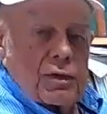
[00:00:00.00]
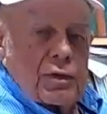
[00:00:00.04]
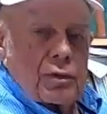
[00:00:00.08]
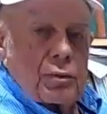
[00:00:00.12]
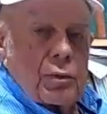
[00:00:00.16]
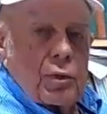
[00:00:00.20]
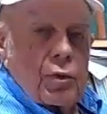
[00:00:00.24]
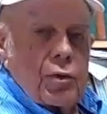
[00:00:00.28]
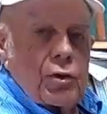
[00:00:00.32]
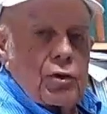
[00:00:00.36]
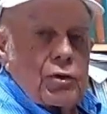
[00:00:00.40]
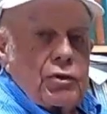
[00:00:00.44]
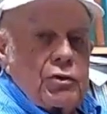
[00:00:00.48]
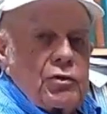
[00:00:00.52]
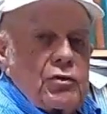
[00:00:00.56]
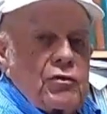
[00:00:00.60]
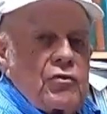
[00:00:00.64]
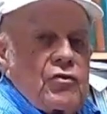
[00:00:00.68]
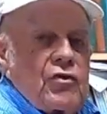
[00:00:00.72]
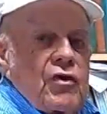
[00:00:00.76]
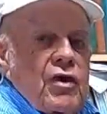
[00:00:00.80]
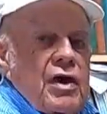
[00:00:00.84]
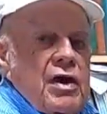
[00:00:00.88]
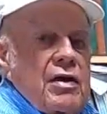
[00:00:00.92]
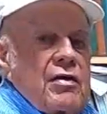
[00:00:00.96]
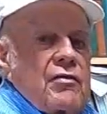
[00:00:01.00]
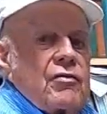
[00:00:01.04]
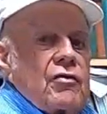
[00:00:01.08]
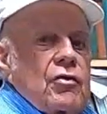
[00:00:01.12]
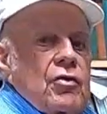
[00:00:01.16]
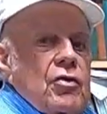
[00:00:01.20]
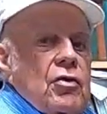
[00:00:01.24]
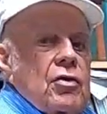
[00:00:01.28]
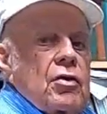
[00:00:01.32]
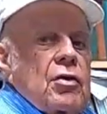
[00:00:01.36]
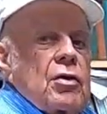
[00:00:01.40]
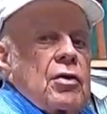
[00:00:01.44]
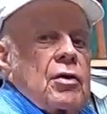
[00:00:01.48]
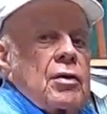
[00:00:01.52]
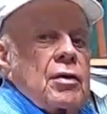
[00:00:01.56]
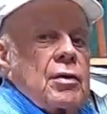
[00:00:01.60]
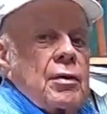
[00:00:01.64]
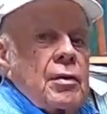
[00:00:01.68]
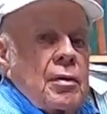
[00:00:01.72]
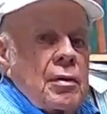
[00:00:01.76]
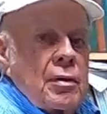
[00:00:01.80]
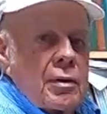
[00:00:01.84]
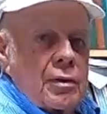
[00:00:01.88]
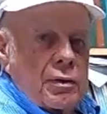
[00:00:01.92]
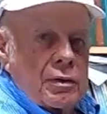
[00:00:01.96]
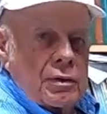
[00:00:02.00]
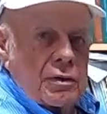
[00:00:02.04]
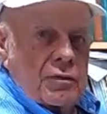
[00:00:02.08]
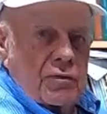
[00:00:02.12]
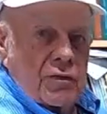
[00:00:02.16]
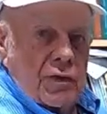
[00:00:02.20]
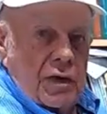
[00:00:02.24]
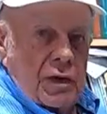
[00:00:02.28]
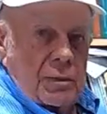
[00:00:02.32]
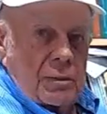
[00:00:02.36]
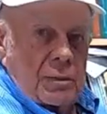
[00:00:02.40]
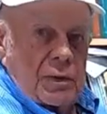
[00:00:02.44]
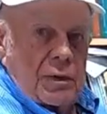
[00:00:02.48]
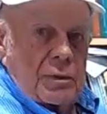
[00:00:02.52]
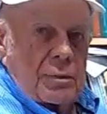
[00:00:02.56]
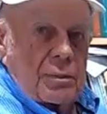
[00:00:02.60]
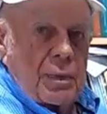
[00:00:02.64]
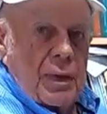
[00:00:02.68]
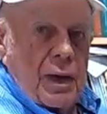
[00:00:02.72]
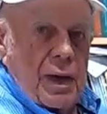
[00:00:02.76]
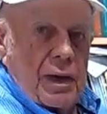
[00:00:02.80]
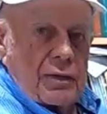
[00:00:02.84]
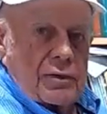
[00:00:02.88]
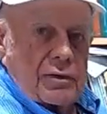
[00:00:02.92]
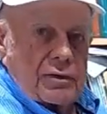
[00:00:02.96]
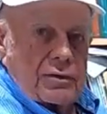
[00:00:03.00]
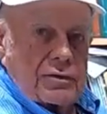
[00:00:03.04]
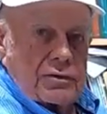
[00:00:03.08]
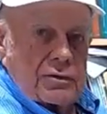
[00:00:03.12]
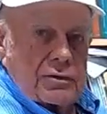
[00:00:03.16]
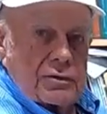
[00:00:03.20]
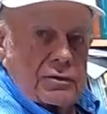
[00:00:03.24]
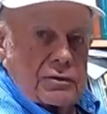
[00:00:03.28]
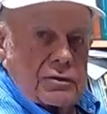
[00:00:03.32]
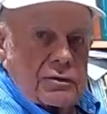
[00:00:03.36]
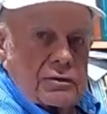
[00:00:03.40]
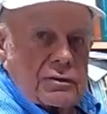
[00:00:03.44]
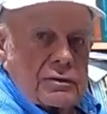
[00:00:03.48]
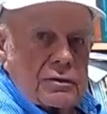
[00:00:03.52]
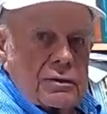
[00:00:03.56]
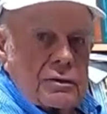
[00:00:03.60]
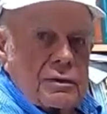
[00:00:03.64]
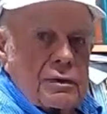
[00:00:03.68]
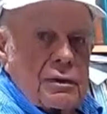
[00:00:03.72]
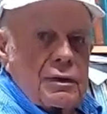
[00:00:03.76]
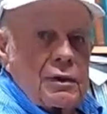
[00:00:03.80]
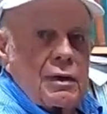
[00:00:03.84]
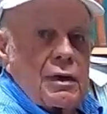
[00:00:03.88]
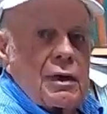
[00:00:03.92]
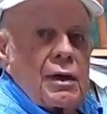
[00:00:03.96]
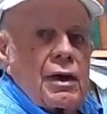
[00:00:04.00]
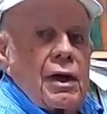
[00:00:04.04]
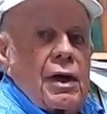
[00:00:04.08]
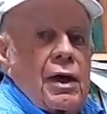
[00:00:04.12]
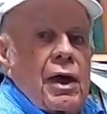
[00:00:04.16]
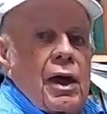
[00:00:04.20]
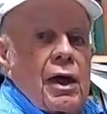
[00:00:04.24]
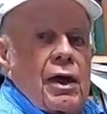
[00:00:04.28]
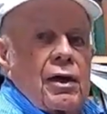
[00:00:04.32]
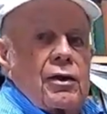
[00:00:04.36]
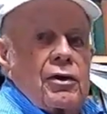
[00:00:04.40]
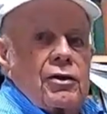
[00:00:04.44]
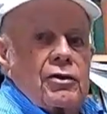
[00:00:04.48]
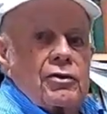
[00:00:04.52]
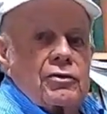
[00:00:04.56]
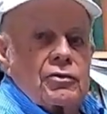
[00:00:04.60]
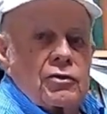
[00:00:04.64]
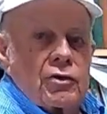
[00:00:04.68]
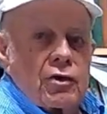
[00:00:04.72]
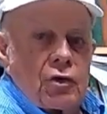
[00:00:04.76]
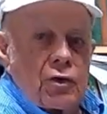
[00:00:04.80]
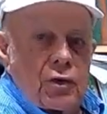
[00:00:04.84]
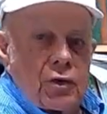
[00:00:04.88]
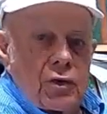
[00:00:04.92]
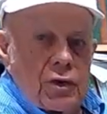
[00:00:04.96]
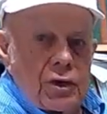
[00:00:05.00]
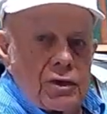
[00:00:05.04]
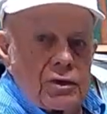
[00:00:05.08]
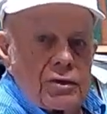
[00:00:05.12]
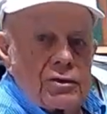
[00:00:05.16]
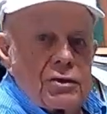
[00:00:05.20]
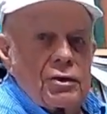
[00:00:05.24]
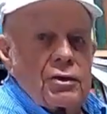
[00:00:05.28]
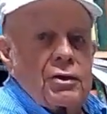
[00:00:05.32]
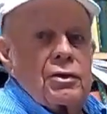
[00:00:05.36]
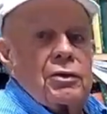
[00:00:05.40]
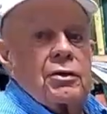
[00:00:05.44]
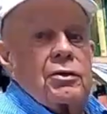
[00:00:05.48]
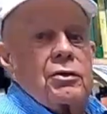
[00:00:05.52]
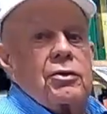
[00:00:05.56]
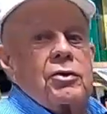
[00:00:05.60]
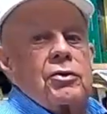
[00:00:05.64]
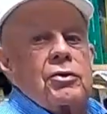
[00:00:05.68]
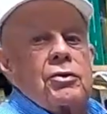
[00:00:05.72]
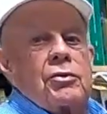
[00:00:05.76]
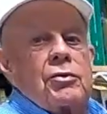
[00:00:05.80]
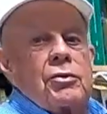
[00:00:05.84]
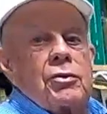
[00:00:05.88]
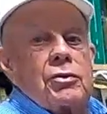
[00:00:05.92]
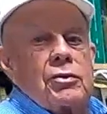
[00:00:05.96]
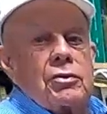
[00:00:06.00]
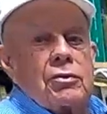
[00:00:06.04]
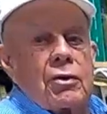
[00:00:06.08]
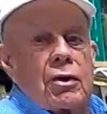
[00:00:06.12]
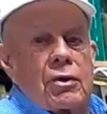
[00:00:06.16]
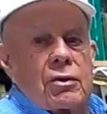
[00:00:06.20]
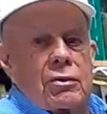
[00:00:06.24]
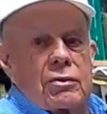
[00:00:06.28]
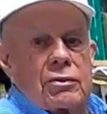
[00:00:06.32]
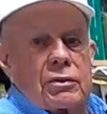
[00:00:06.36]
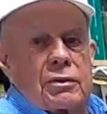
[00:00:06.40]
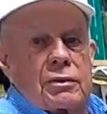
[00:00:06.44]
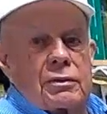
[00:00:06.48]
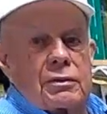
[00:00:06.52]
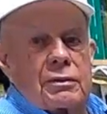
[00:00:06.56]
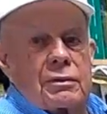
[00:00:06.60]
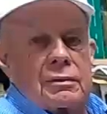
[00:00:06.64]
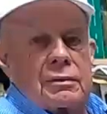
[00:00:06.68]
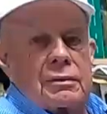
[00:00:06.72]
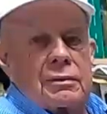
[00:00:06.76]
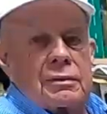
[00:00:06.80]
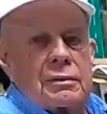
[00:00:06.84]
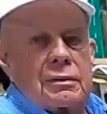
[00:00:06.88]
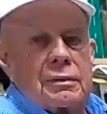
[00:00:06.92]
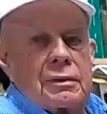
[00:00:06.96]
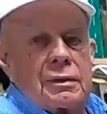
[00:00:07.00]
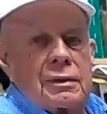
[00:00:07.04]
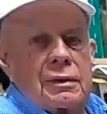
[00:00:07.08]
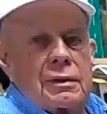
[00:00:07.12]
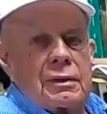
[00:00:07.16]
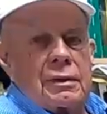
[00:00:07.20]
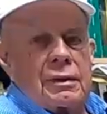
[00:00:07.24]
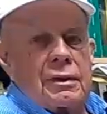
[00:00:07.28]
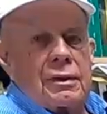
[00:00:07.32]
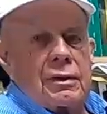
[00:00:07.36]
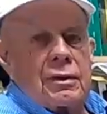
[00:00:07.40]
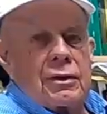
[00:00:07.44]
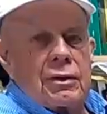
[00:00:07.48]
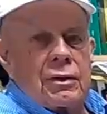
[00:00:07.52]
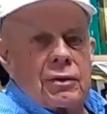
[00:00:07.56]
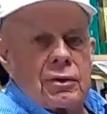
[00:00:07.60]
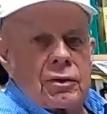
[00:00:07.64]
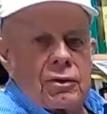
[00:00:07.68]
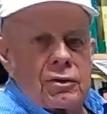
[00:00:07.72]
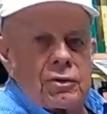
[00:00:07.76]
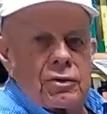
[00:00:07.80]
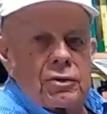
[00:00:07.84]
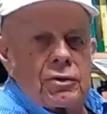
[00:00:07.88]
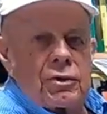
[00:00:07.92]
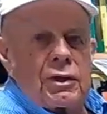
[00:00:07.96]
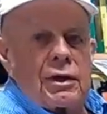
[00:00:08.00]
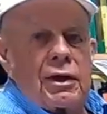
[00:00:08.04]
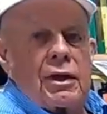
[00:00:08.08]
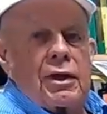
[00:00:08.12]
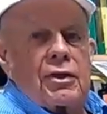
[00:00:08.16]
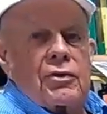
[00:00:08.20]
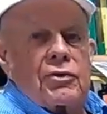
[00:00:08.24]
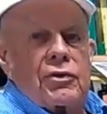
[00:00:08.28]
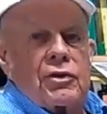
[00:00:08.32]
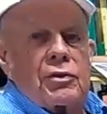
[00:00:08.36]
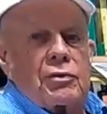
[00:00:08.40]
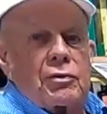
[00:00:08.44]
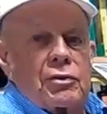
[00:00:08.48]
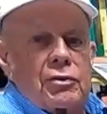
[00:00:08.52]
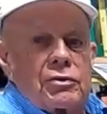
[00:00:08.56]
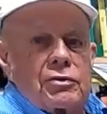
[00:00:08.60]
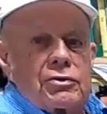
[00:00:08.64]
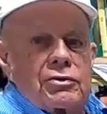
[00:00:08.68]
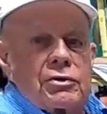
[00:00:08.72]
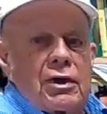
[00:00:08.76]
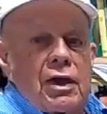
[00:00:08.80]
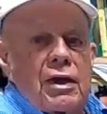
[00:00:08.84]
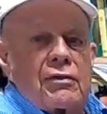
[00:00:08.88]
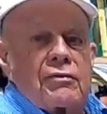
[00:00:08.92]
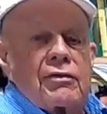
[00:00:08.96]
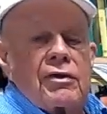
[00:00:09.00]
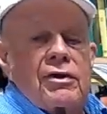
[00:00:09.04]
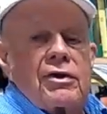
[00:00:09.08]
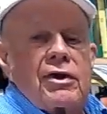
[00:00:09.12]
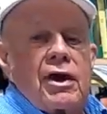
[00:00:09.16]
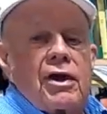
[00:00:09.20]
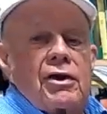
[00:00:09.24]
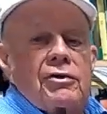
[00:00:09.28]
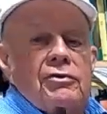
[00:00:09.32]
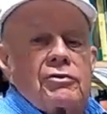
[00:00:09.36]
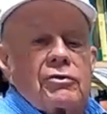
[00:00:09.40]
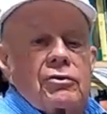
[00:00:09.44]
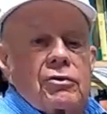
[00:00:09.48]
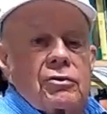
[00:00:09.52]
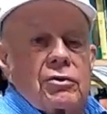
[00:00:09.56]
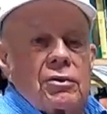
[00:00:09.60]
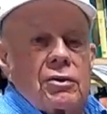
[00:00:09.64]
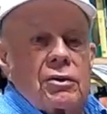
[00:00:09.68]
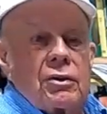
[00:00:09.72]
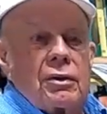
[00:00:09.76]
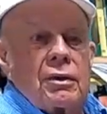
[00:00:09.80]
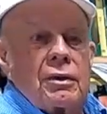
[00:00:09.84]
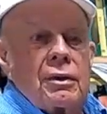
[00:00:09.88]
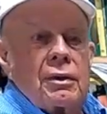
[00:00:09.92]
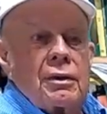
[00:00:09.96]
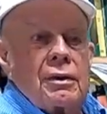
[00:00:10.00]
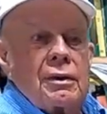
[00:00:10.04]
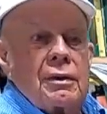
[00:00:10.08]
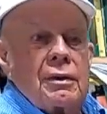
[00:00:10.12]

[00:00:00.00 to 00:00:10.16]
the more you favor development of pathogens and discourage good root growth. Good, healthy roots have a natural